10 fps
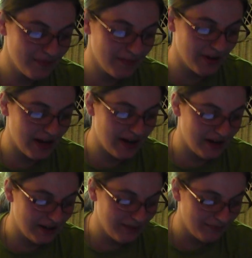But
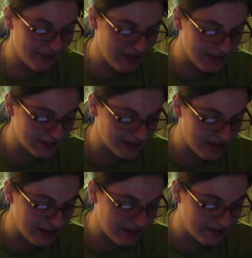yeah, he is
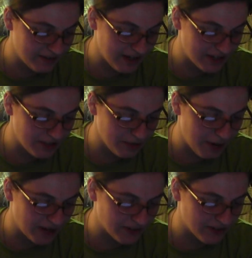a size 2
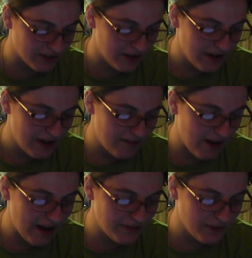monster,
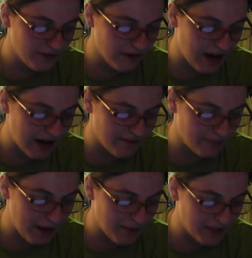5/5,
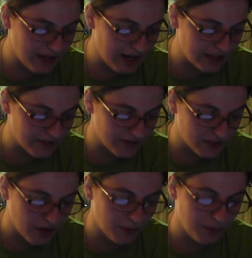pay 1 gauge. If this
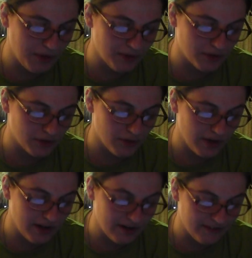card would be
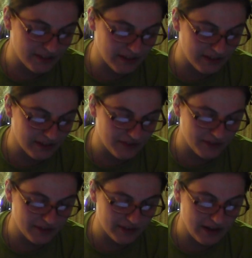destroyed, if it is on the left
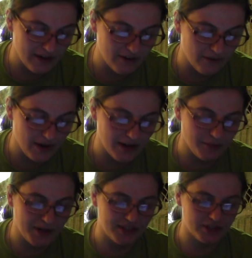or the right, you
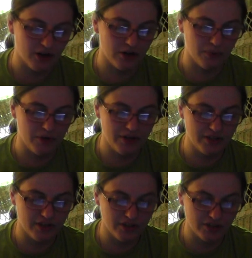may discard 1
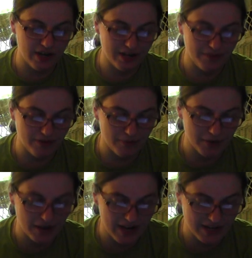dungeon enemy from
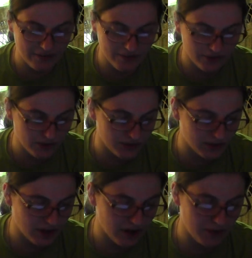your hand. If you do,
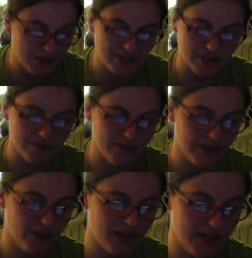this card remains on the
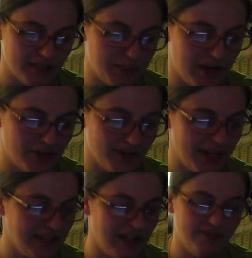field. He has Penetrate
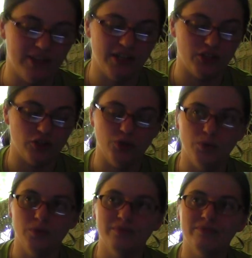and Lifelink
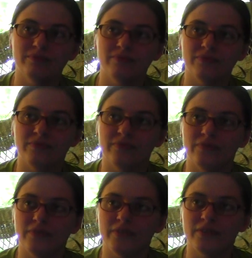2.
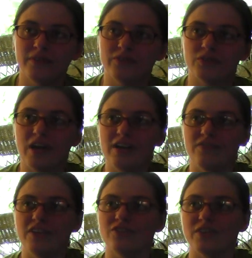It's kind
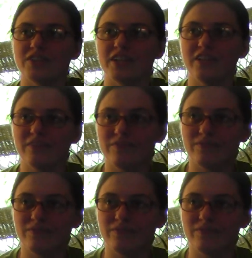of interesting.